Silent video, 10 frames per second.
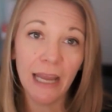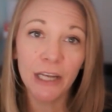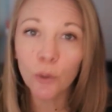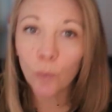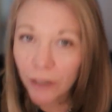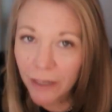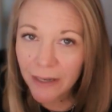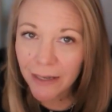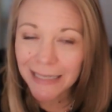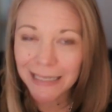and you're working
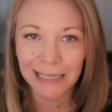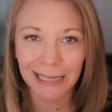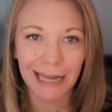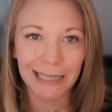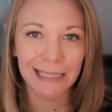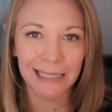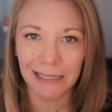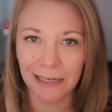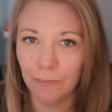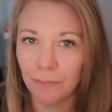in disconnected
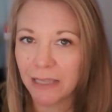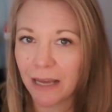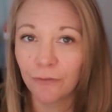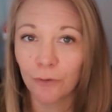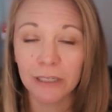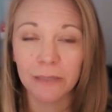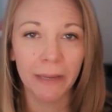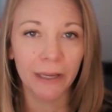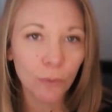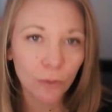systems that force
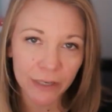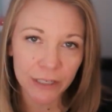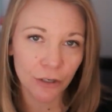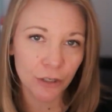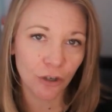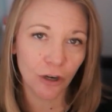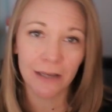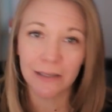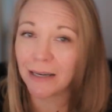manual research across